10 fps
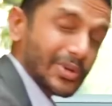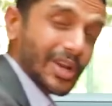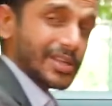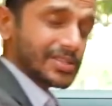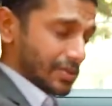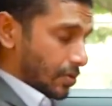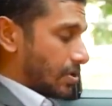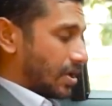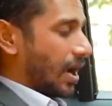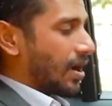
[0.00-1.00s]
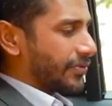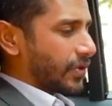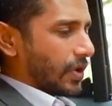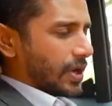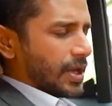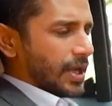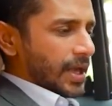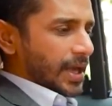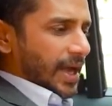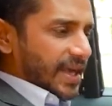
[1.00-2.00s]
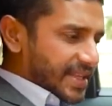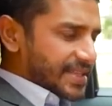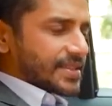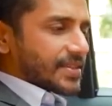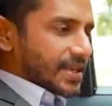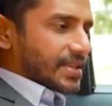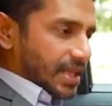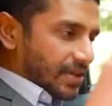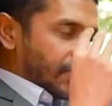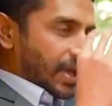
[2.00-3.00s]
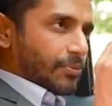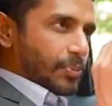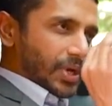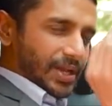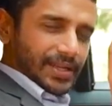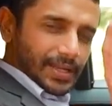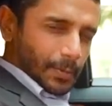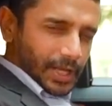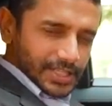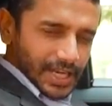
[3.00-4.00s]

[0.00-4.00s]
rest your calves on. And that's the thing, they've kept pretty much